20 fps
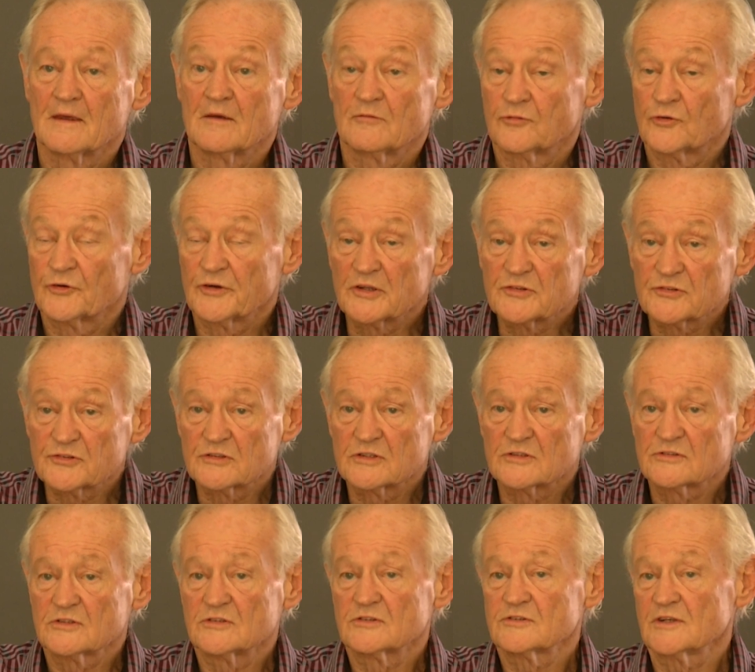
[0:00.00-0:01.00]
for
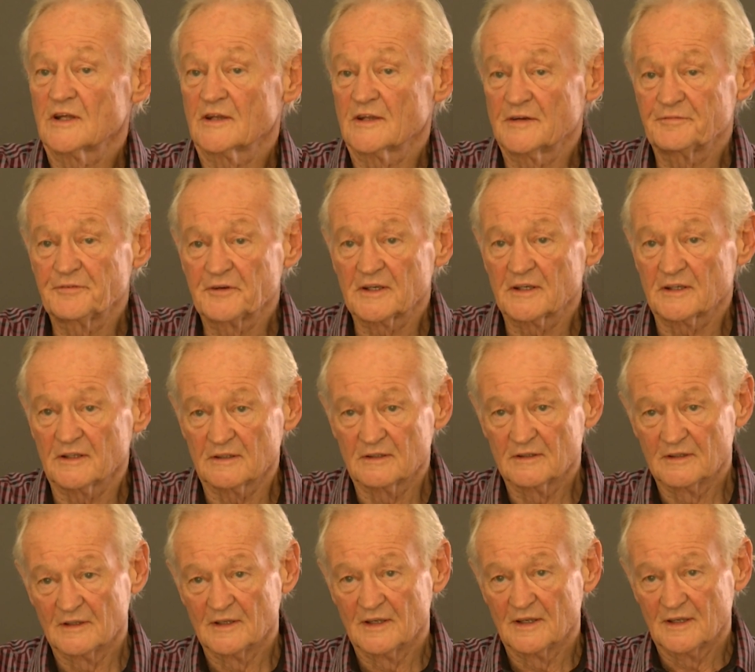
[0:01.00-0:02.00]
instance, in South Africa,
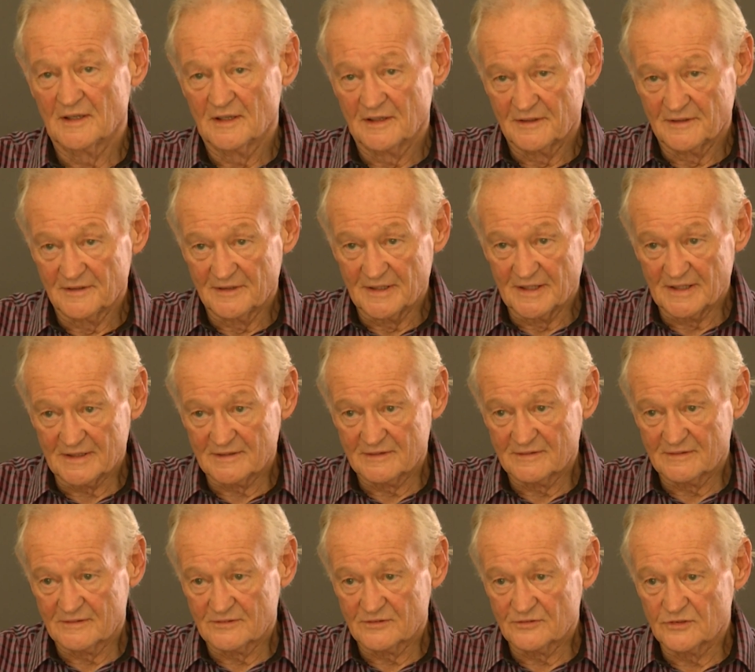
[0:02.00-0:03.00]
that